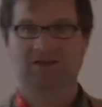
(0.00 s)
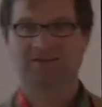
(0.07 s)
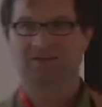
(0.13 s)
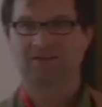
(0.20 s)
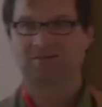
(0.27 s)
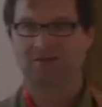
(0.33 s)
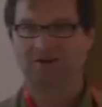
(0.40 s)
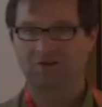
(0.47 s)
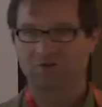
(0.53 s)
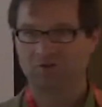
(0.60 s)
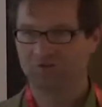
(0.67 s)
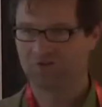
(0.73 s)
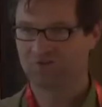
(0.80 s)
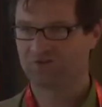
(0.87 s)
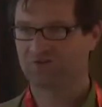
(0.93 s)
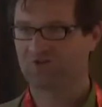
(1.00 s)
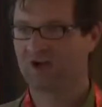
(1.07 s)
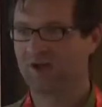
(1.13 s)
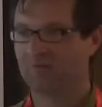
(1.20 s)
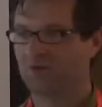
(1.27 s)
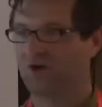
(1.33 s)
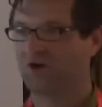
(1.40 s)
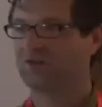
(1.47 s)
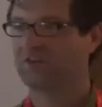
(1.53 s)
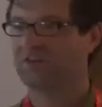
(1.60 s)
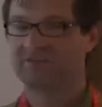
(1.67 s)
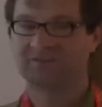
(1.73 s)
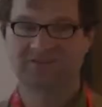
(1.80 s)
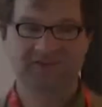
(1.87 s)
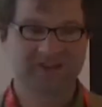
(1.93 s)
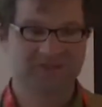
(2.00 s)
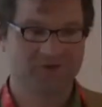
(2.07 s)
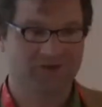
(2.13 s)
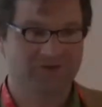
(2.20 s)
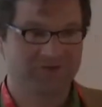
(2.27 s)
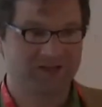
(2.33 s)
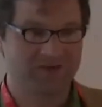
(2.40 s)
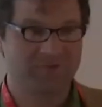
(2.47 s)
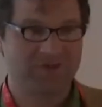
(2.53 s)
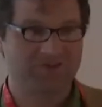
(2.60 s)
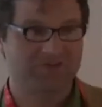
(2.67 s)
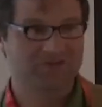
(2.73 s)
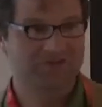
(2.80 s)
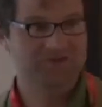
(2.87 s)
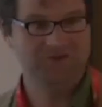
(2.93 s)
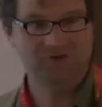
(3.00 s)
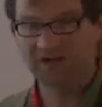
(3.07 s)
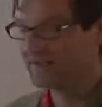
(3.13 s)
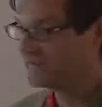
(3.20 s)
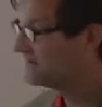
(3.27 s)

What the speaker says: that you described, or that the sensor is like measuring the right